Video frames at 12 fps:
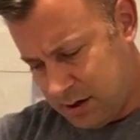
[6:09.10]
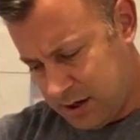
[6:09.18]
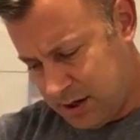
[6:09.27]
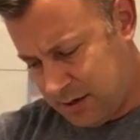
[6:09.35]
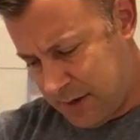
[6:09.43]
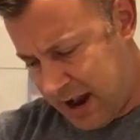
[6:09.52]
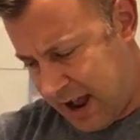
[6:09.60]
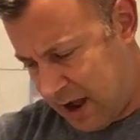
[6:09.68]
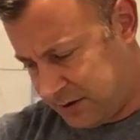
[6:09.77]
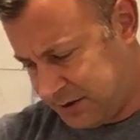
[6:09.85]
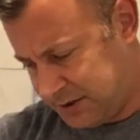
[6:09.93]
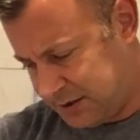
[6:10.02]
in my
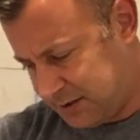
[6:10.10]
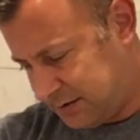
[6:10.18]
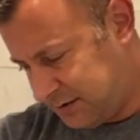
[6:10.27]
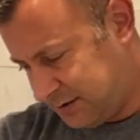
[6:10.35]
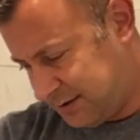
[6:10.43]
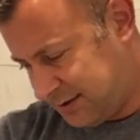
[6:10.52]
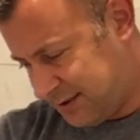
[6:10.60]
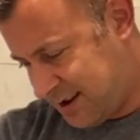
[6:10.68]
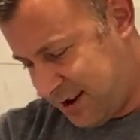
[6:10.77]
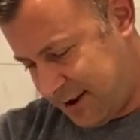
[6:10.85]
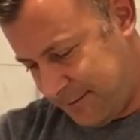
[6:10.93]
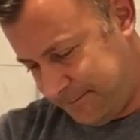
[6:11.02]
house.
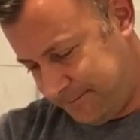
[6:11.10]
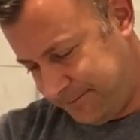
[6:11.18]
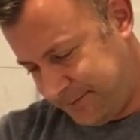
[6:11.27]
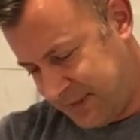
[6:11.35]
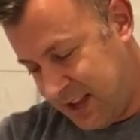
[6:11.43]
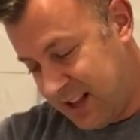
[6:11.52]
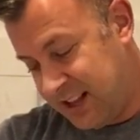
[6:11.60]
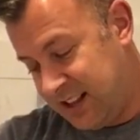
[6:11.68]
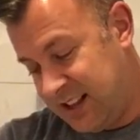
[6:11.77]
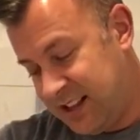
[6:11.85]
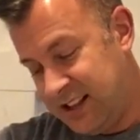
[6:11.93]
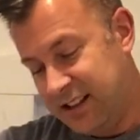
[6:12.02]
Um,
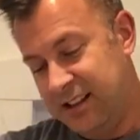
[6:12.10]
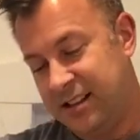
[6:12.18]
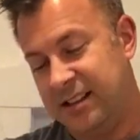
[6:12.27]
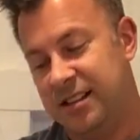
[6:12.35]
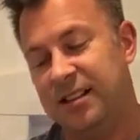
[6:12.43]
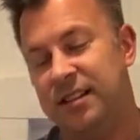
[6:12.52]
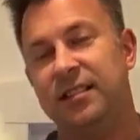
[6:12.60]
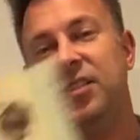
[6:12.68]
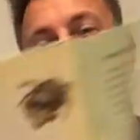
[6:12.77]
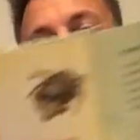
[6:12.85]
Little